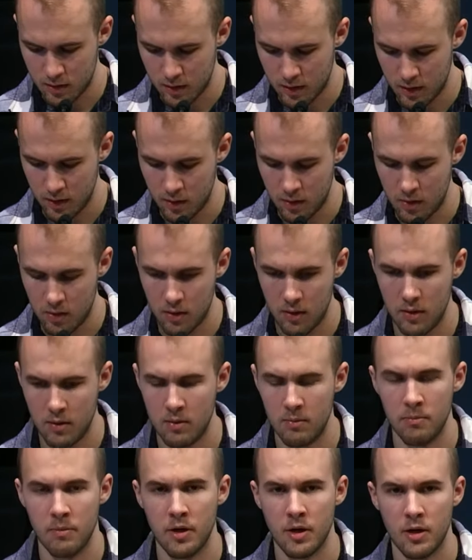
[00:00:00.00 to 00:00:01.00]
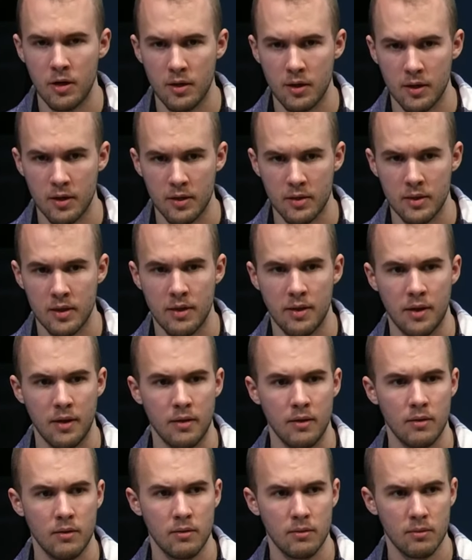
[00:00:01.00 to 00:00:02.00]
Here in America today,